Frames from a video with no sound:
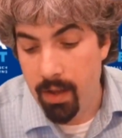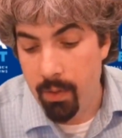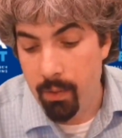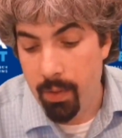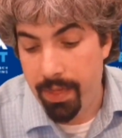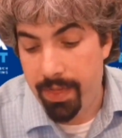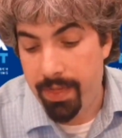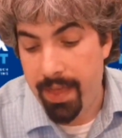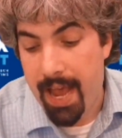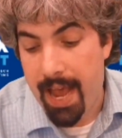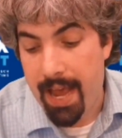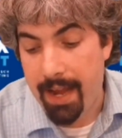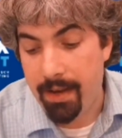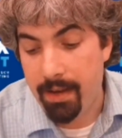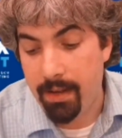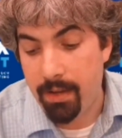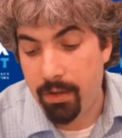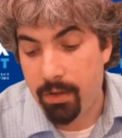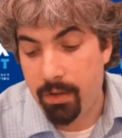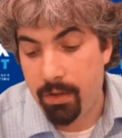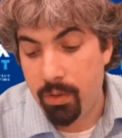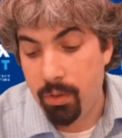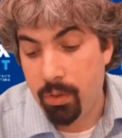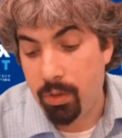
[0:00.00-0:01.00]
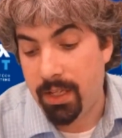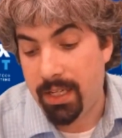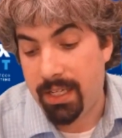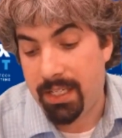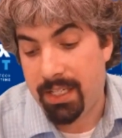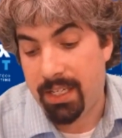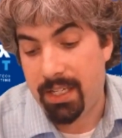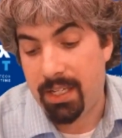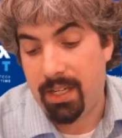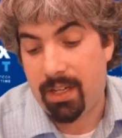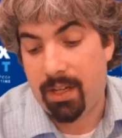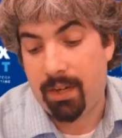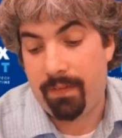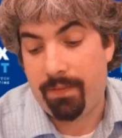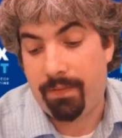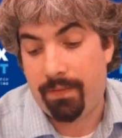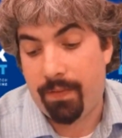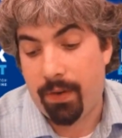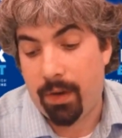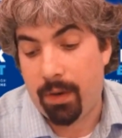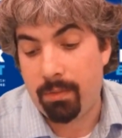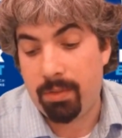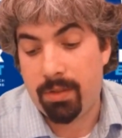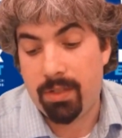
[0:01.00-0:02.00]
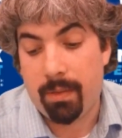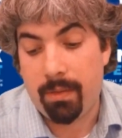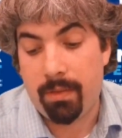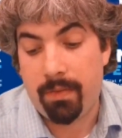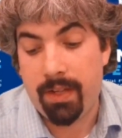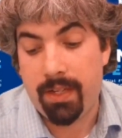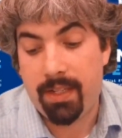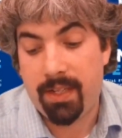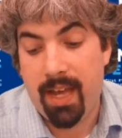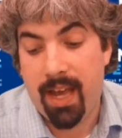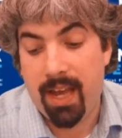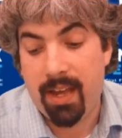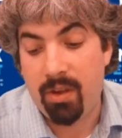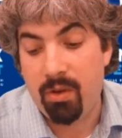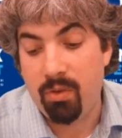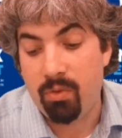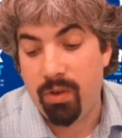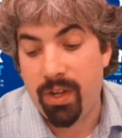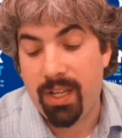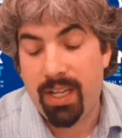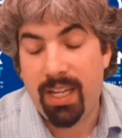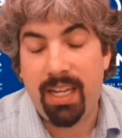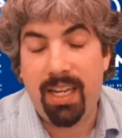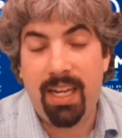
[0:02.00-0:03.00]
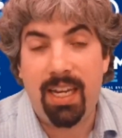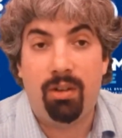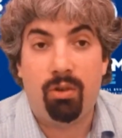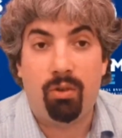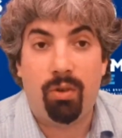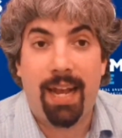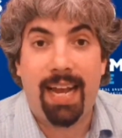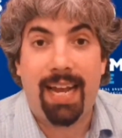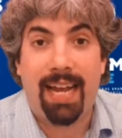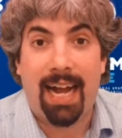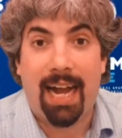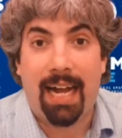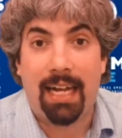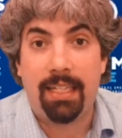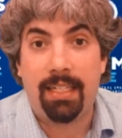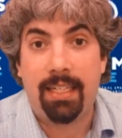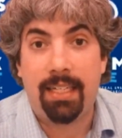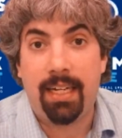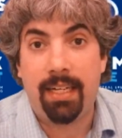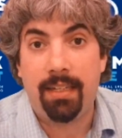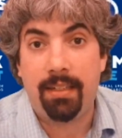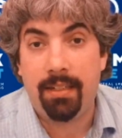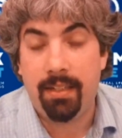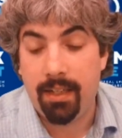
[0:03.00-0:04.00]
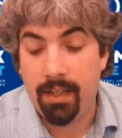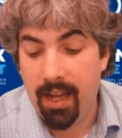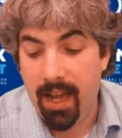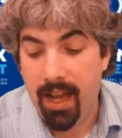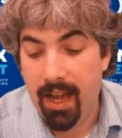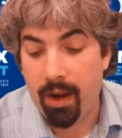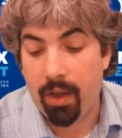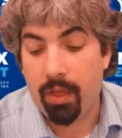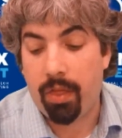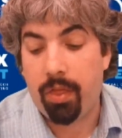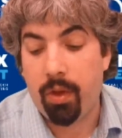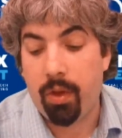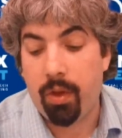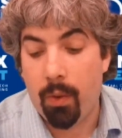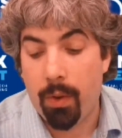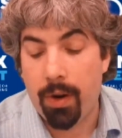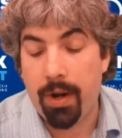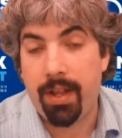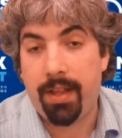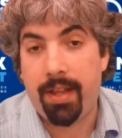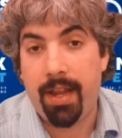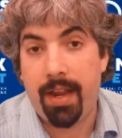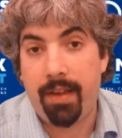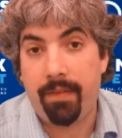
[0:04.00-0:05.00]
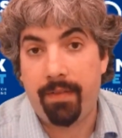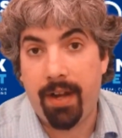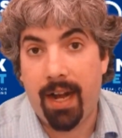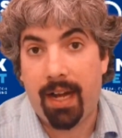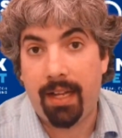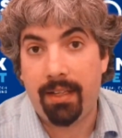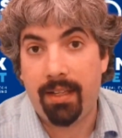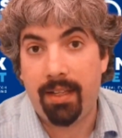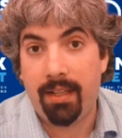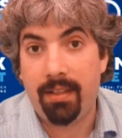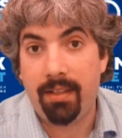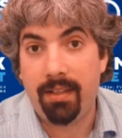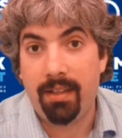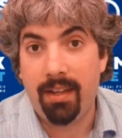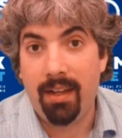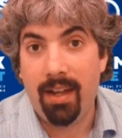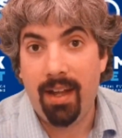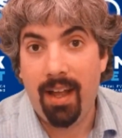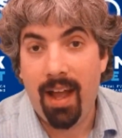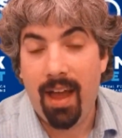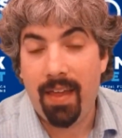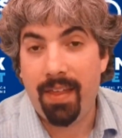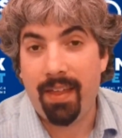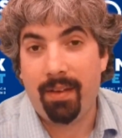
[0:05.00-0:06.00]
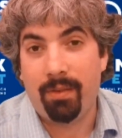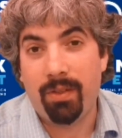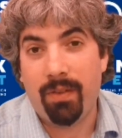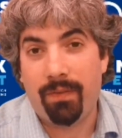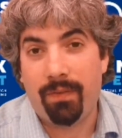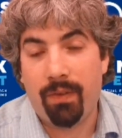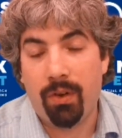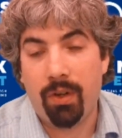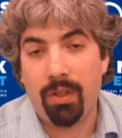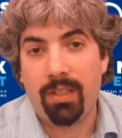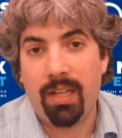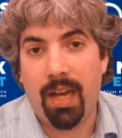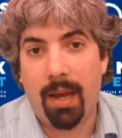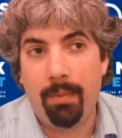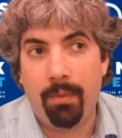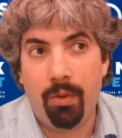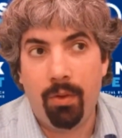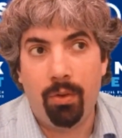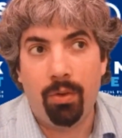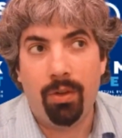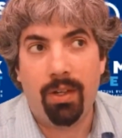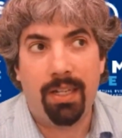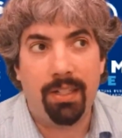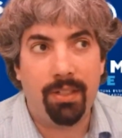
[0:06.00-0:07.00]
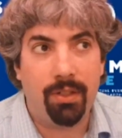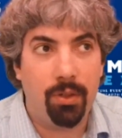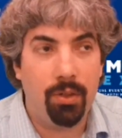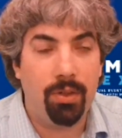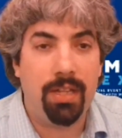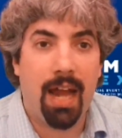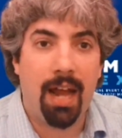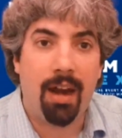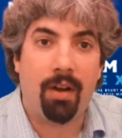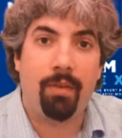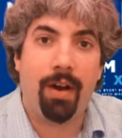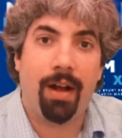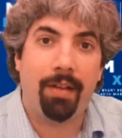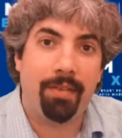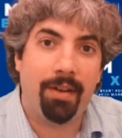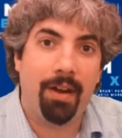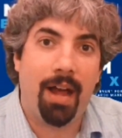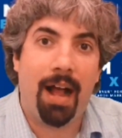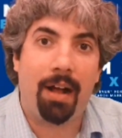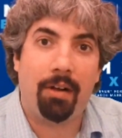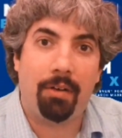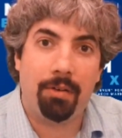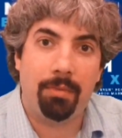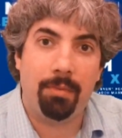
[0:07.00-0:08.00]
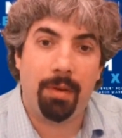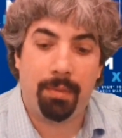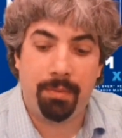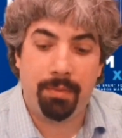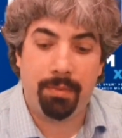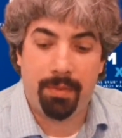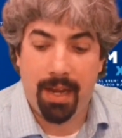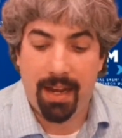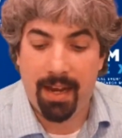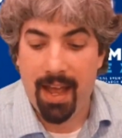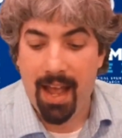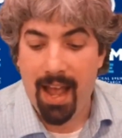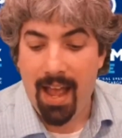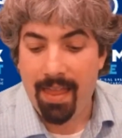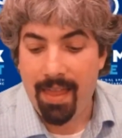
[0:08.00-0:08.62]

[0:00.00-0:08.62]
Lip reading: With that, Google actually confirmed some of it, saying you really need great content and authoritative content. I think that was the first time Google has used that around the algorithm update.